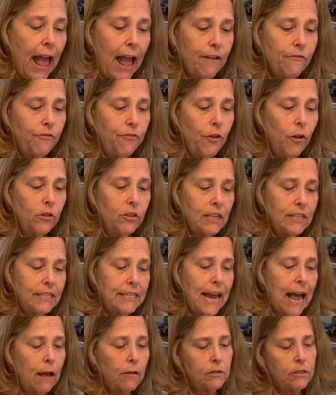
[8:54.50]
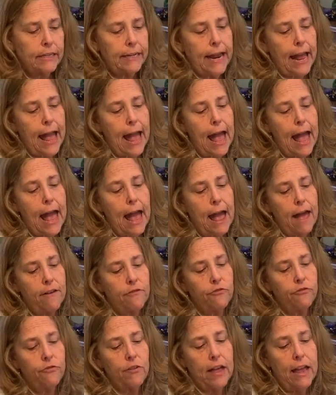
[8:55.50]
and fold the towels in
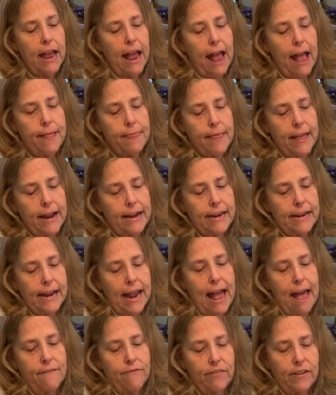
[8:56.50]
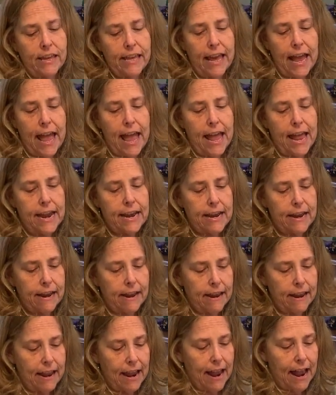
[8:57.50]
half and then in half again
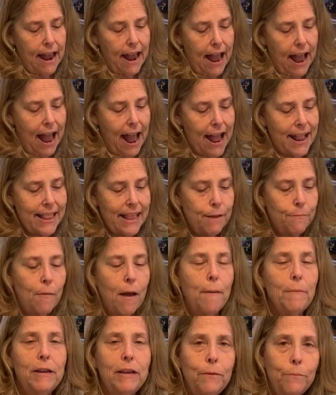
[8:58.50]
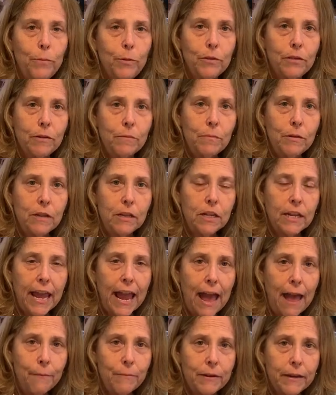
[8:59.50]
and then mommy can put them in the
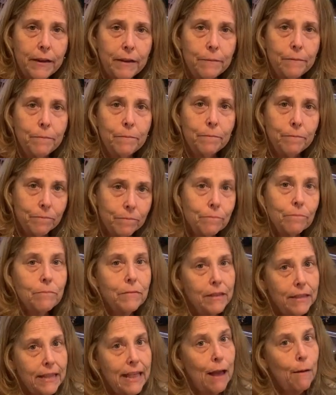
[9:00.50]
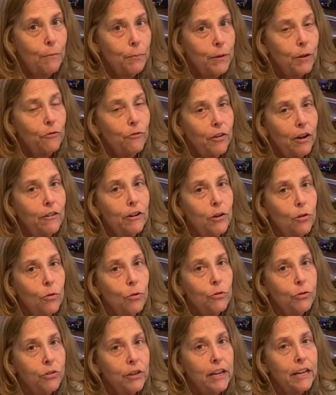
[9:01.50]
cabinet. That would be a very
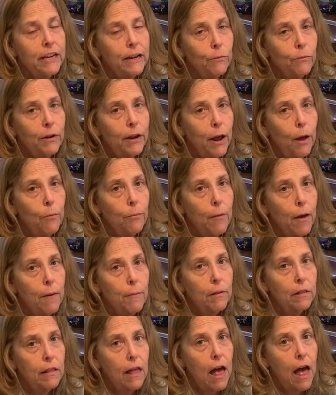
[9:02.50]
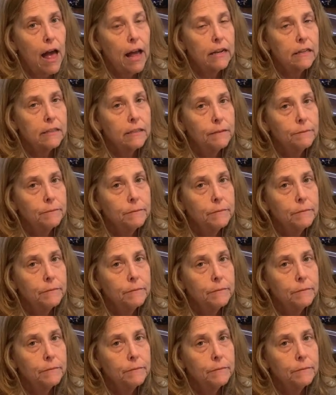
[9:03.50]
cool thing and it would help mom a lot.